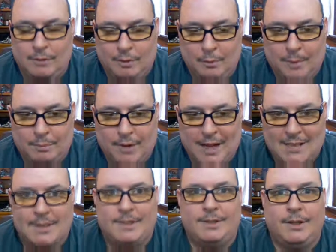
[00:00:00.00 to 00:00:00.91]
know what
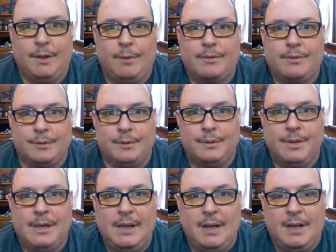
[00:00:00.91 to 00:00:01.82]
process to go through.
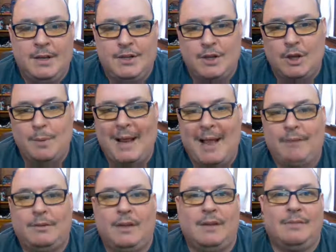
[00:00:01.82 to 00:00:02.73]
So you might
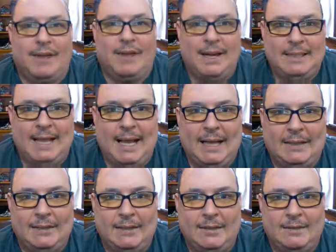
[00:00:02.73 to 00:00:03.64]
have to define that.